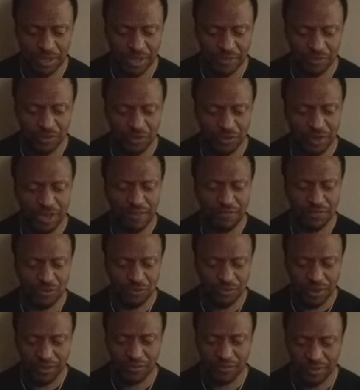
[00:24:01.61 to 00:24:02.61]
If you don't have your
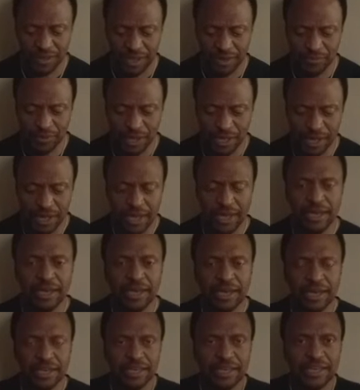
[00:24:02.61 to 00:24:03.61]
drum set,
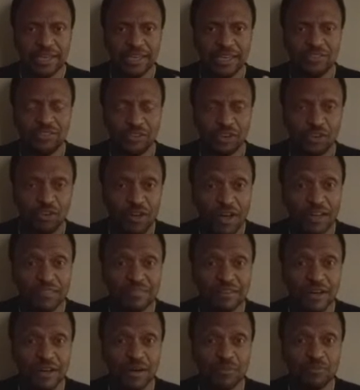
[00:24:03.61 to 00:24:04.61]
get your cross
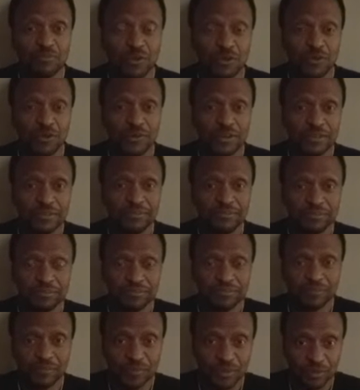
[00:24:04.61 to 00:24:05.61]
arms going,
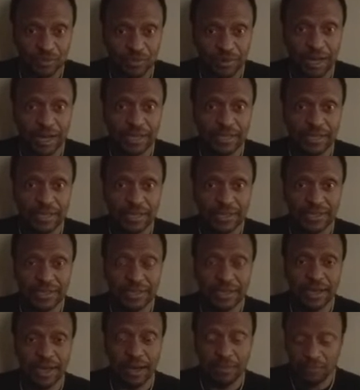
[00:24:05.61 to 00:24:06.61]
right?
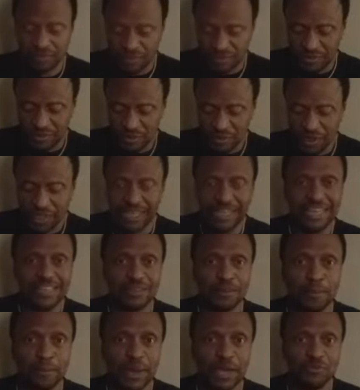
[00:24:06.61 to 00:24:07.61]
I'm still going to hit
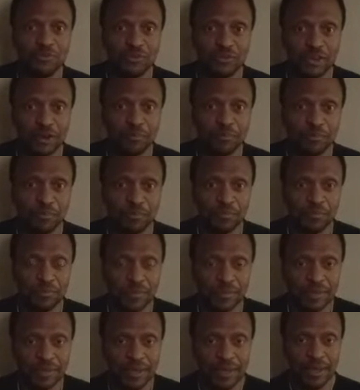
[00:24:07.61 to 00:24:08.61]
the bass drum,
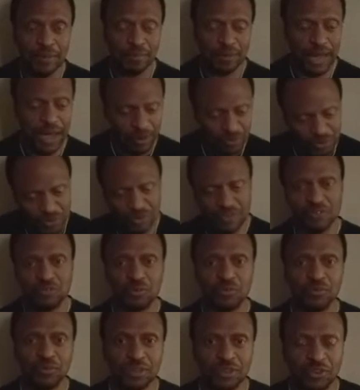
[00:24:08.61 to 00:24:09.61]
but I'll do this
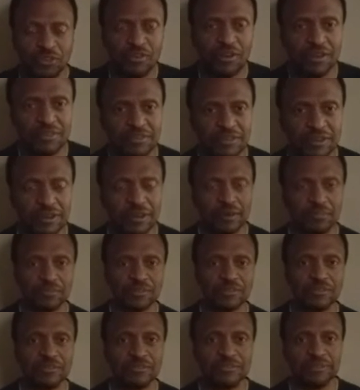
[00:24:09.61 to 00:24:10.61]
one with cross
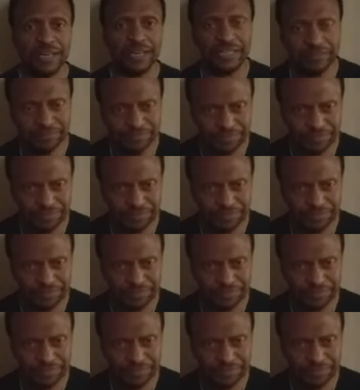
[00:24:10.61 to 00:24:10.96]
arms. Ready?